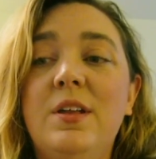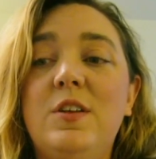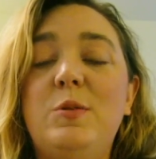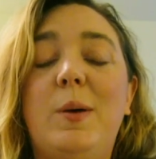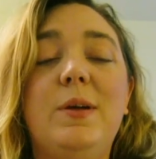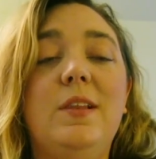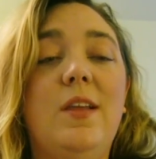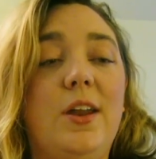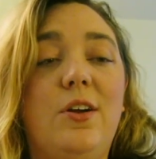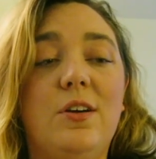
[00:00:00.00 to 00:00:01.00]
there's probably a
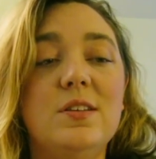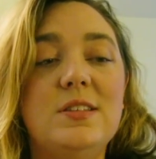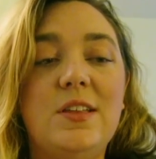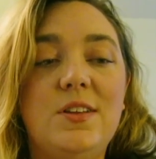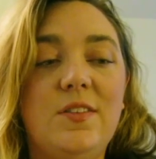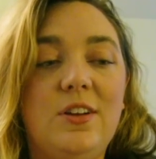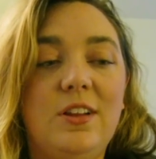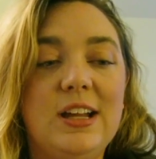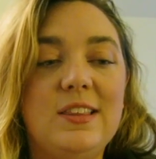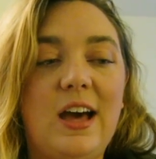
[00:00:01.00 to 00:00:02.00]
lot of girls out there that are
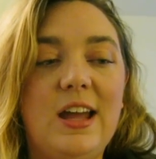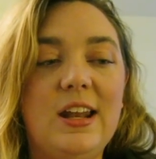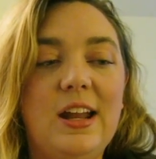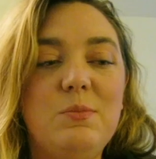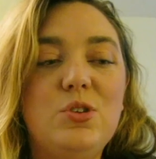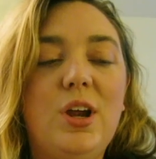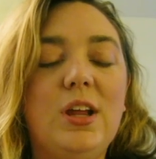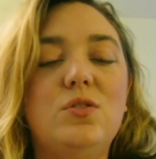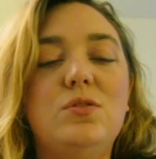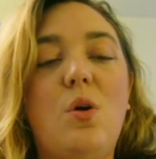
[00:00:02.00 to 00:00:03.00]
like that, and I'm
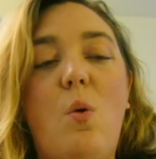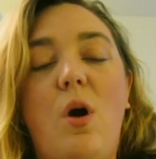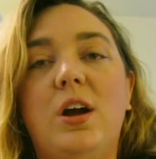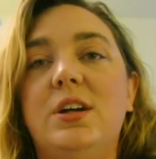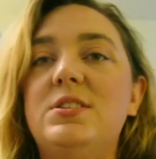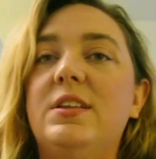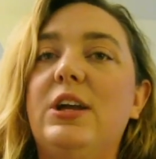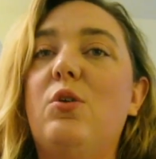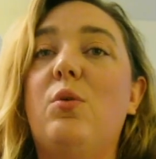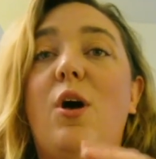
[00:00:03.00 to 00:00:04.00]
trying so hard to
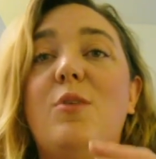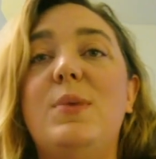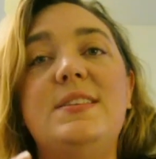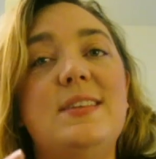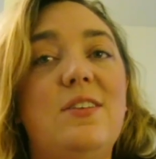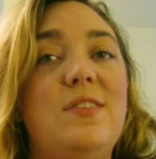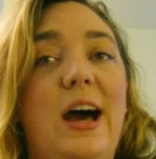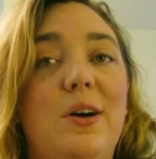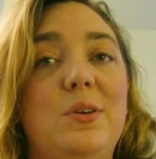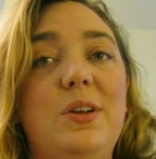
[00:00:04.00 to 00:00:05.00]
like crawl myself
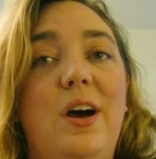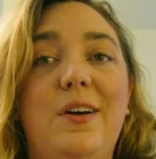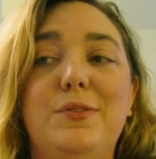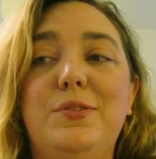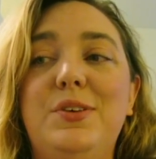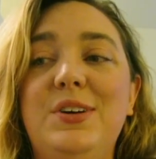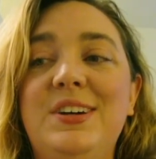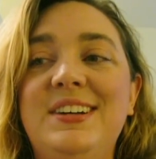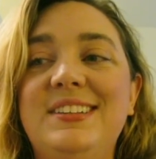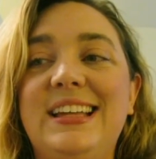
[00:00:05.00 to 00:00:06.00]
out of
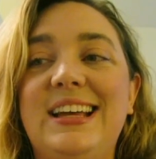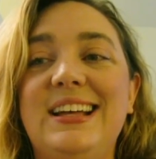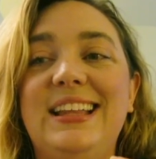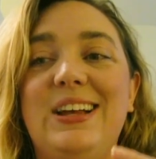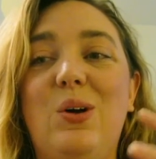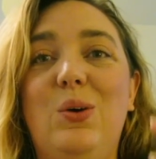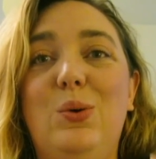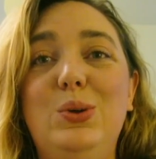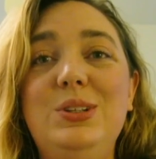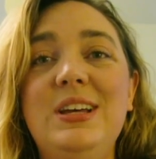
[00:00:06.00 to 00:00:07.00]
like a like a
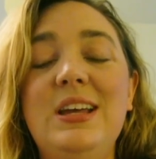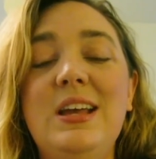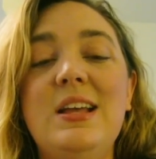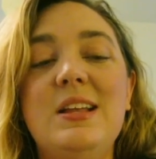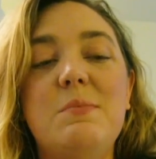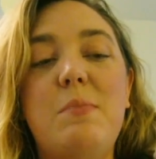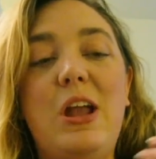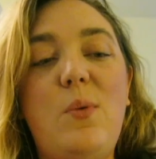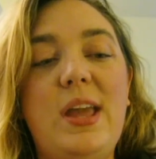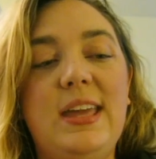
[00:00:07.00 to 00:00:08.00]
hole.
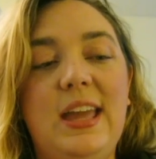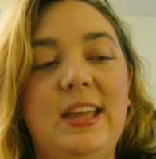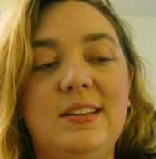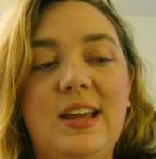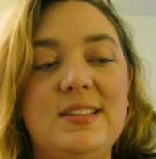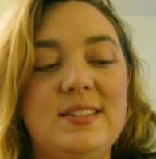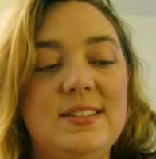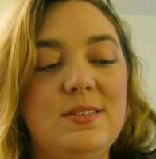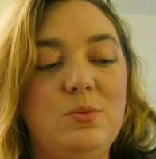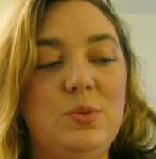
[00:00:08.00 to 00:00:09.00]
My weight gain
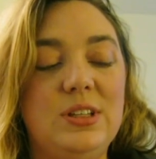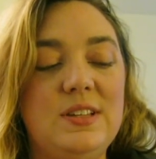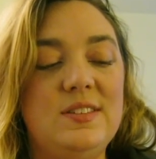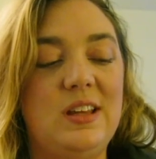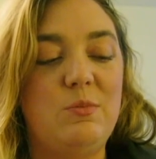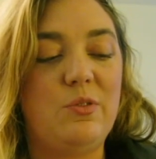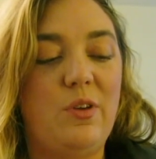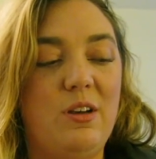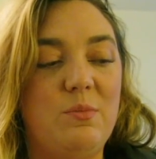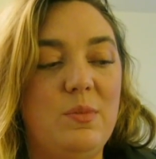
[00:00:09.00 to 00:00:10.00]
has really stemmed
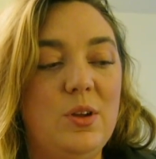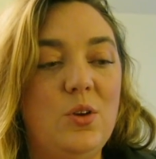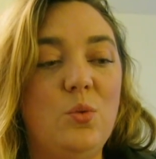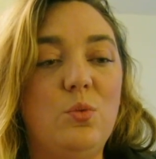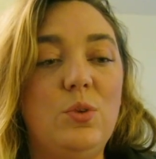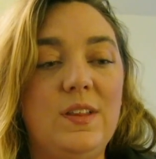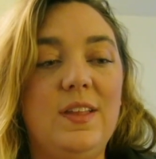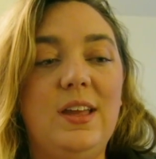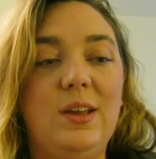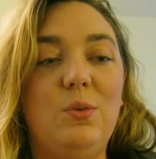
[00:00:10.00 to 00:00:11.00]
from
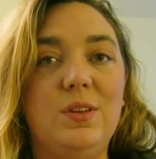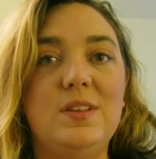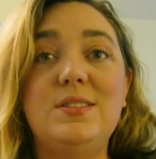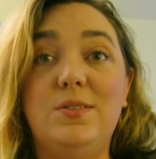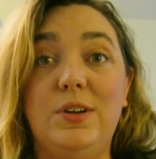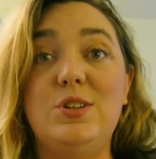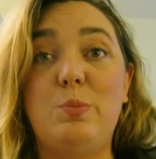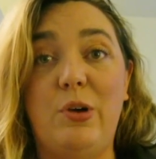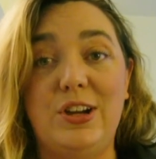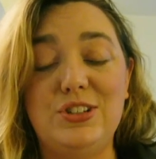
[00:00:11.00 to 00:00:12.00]
really really severe
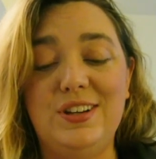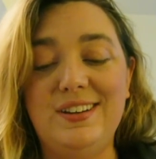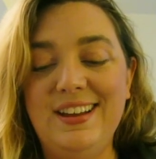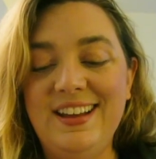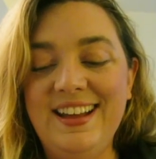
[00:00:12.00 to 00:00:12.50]
depression,